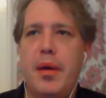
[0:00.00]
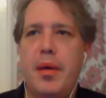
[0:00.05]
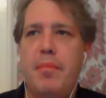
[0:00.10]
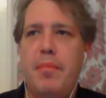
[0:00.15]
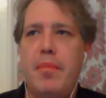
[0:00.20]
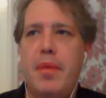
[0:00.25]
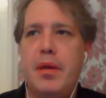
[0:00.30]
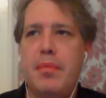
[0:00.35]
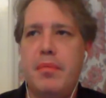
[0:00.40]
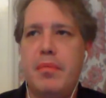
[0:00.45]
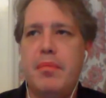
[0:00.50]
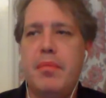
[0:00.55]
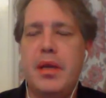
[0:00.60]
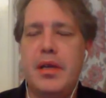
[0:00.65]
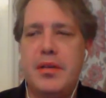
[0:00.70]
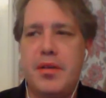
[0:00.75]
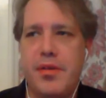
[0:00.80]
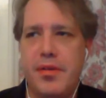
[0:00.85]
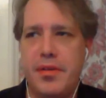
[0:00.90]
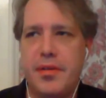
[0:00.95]

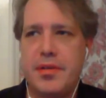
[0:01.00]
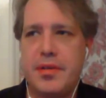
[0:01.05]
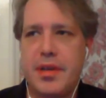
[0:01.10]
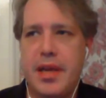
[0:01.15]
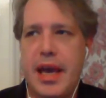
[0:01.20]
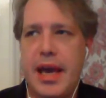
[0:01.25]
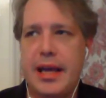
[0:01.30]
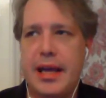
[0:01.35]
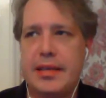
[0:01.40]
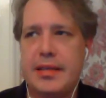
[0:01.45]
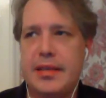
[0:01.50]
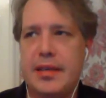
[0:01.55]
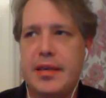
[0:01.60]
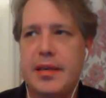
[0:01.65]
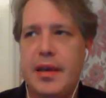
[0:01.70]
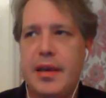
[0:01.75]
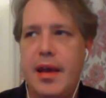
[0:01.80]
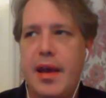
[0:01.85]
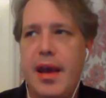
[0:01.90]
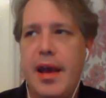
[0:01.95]
Mistress
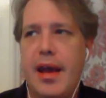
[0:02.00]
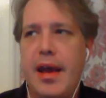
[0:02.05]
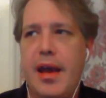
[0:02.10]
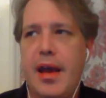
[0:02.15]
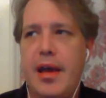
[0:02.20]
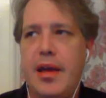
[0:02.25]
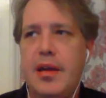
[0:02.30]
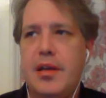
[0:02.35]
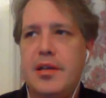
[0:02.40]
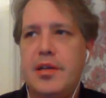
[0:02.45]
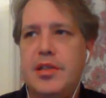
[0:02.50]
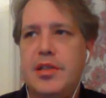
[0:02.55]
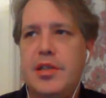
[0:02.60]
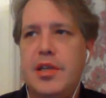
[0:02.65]
Cassie, and